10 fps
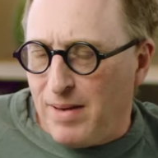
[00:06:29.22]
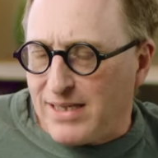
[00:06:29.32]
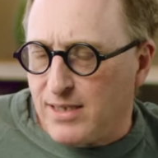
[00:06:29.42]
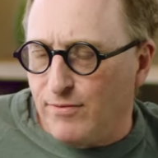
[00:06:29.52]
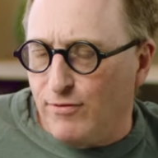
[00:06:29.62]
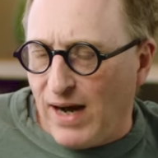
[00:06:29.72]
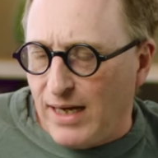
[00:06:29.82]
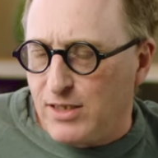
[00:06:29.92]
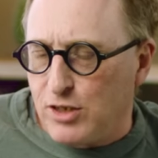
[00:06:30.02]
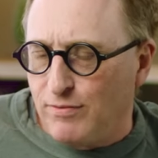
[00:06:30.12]
Best
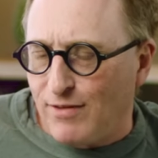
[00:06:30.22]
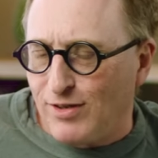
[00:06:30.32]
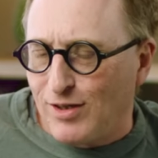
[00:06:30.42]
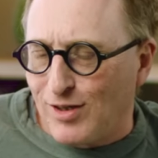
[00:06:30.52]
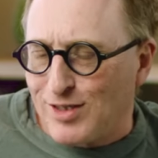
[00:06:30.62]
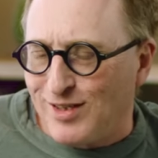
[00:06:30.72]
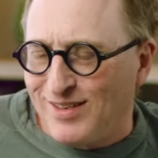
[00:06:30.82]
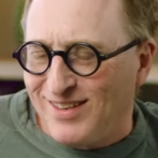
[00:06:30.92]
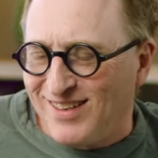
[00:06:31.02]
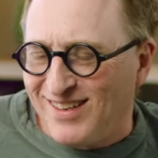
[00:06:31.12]
advice you've ever
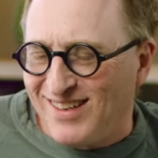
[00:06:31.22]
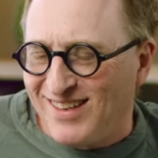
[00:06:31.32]
gotten.